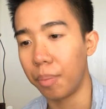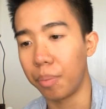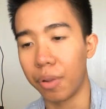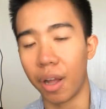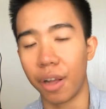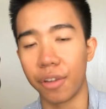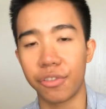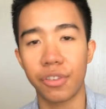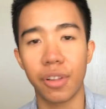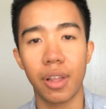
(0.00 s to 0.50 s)

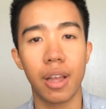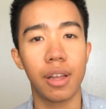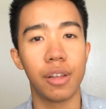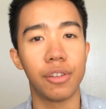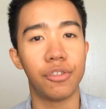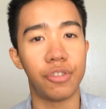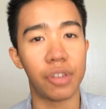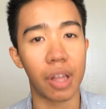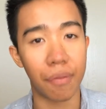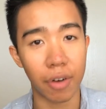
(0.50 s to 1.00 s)
plus
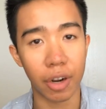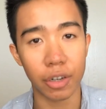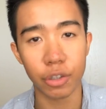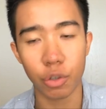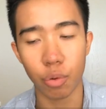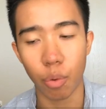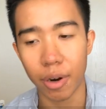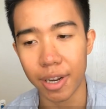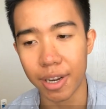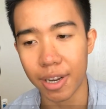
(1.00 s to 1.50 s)

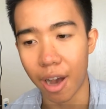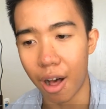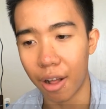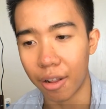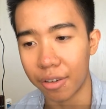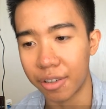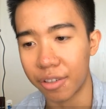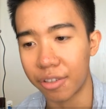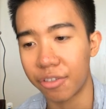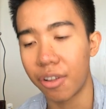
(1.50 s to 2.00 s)

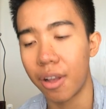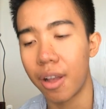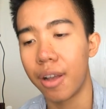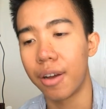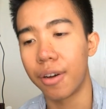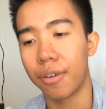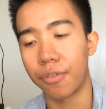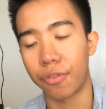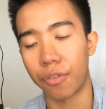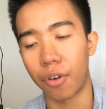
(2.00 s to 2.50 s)

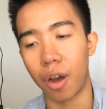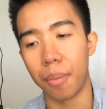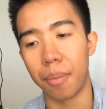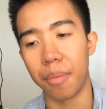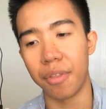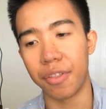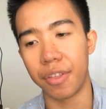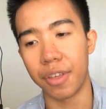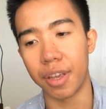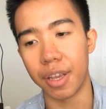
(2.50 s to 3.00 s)
$720
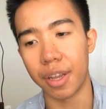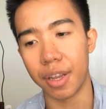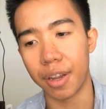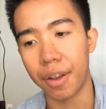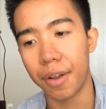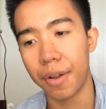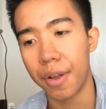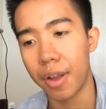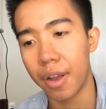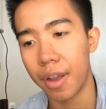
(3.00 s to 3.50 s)
from the